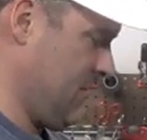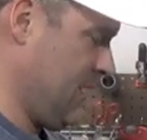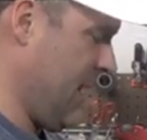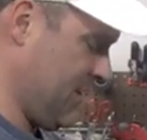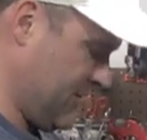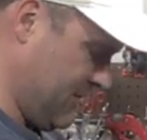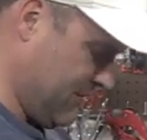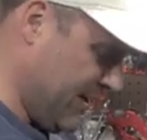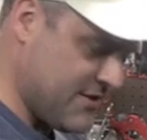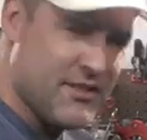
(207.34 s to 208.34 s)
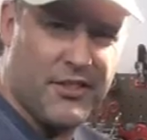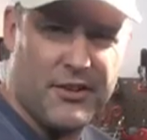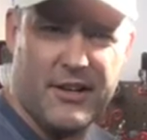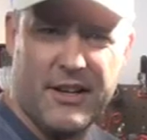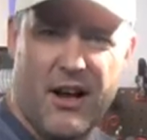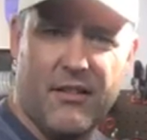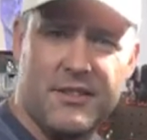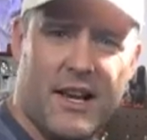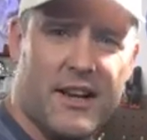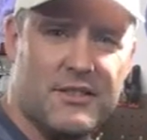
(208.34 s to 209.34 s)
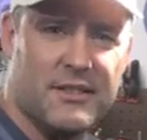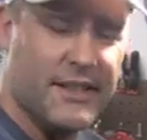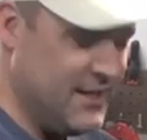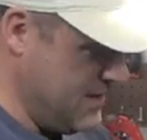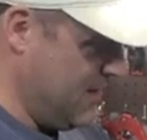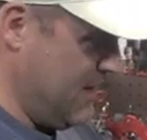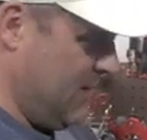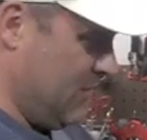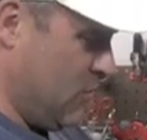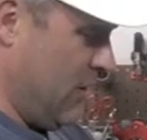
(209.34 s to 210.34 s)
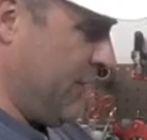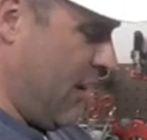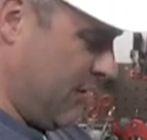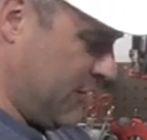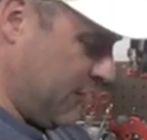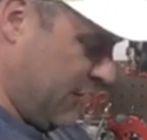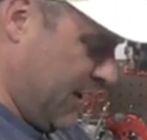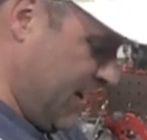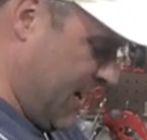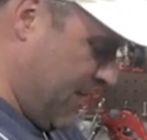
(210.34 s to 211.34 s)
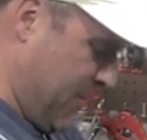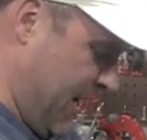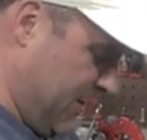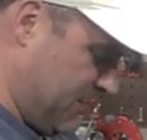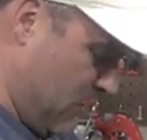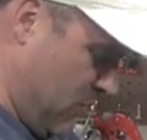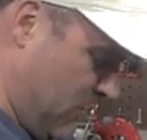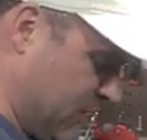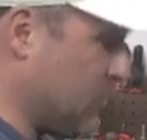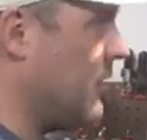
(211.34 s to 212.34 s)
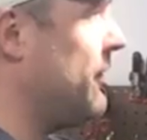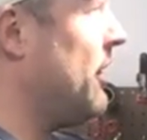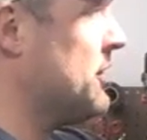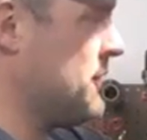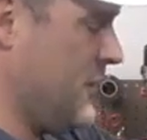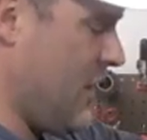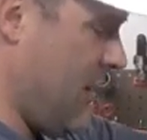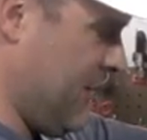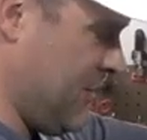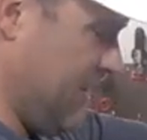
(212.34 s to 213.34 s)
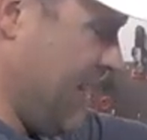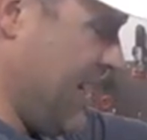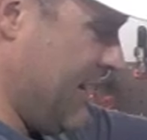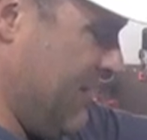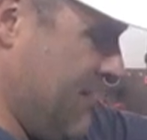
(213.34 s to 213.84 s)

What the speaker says: gosh, less than $30 actually. $12 for the painter's pole and $12 for the halogen light.